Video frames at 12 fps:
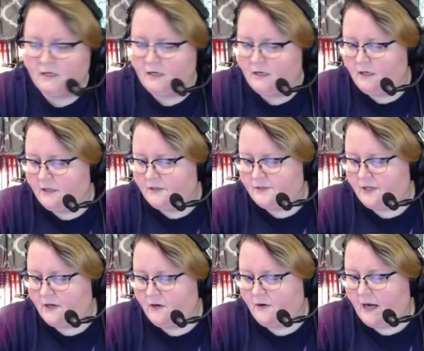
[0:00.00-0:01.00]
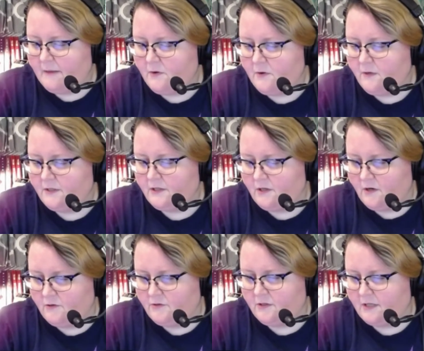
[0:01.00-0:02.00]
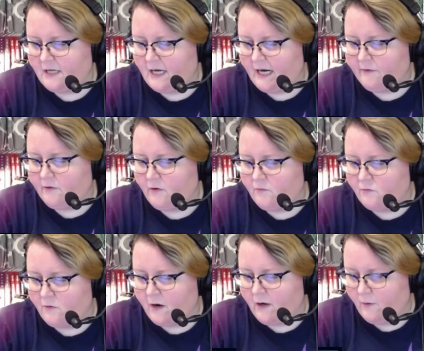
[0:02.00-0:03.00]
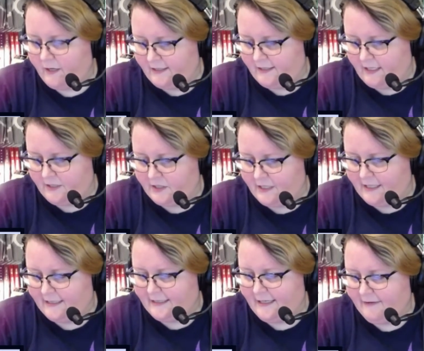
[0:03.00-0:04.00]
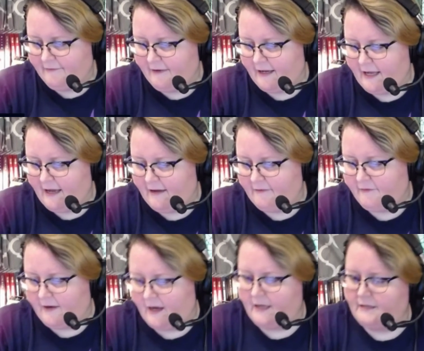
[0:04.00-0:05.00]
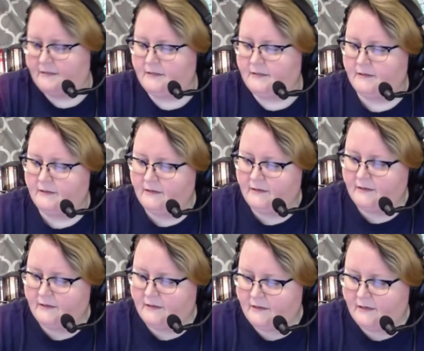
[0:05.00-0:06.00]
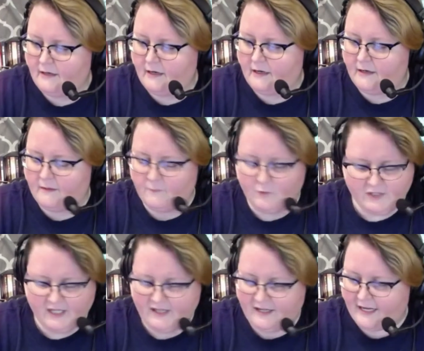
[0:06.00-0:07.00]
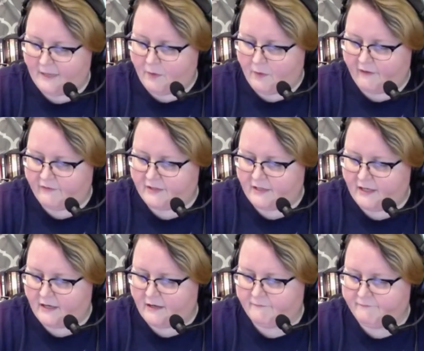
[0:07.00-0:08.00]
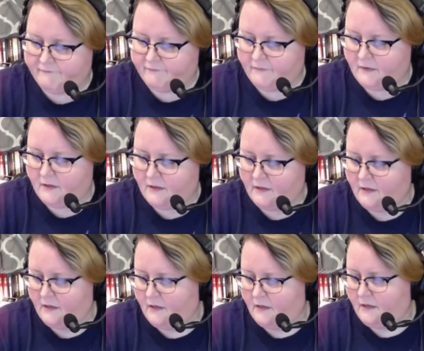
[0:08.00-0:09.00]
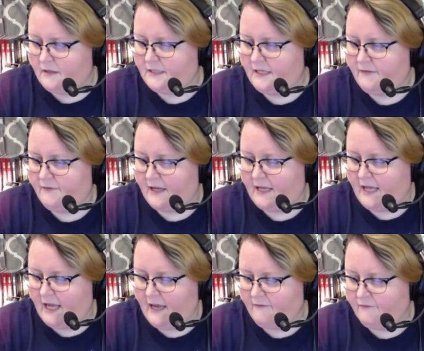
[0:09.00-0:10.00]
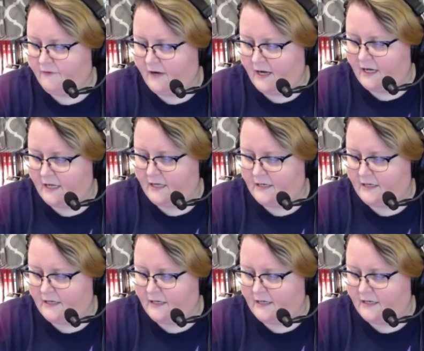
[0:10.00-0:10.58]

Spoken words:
So I'm going to go to the Cairo railway station and see if I can't find, we'll say that I get breakfast there, and see if I can't find